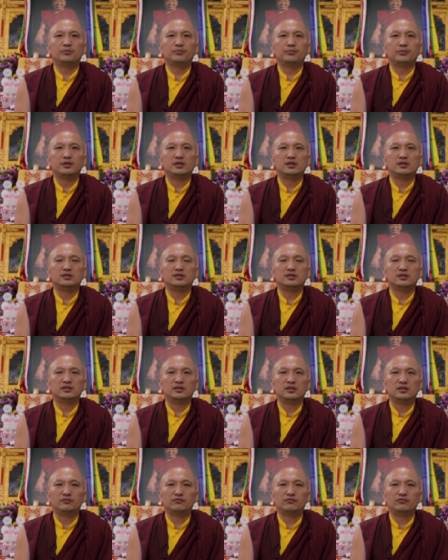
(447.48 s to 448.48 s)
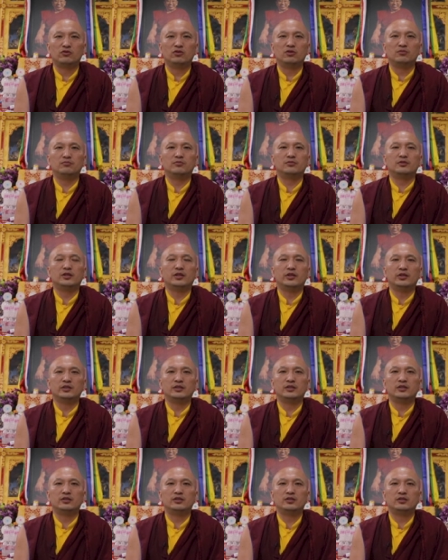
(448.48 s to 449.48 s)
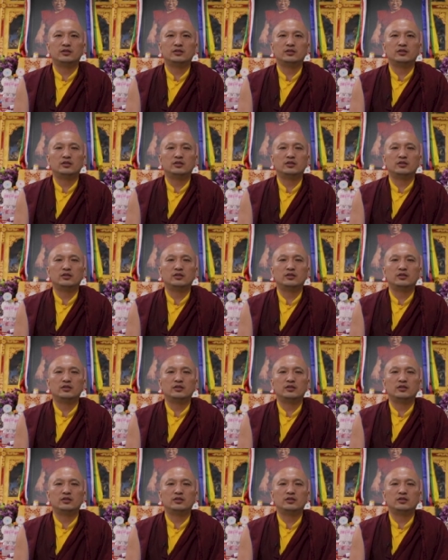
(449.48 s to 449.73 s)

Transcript: we didn't inform any